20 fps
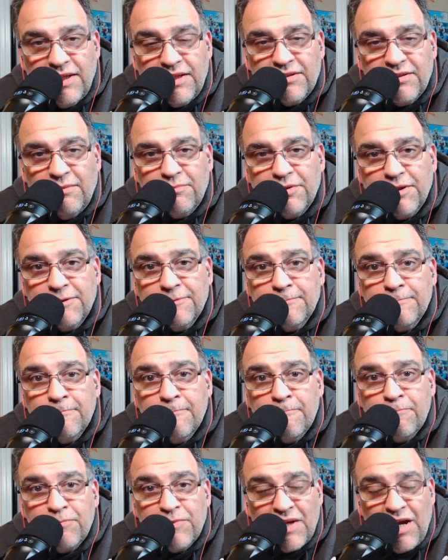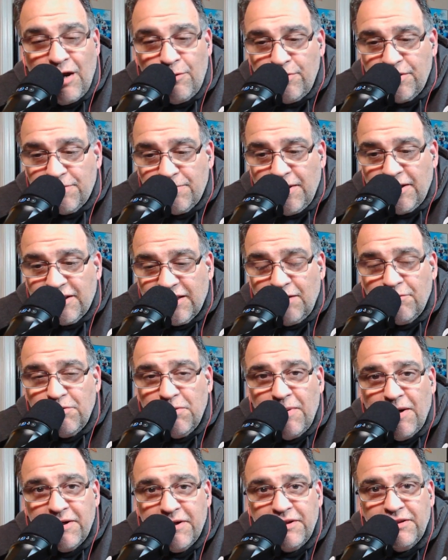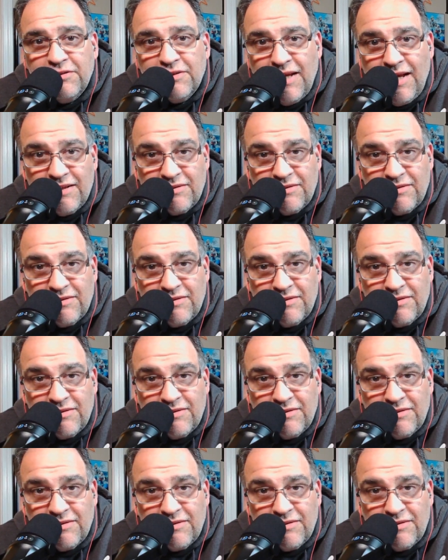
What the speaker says: something. I respect everybody's.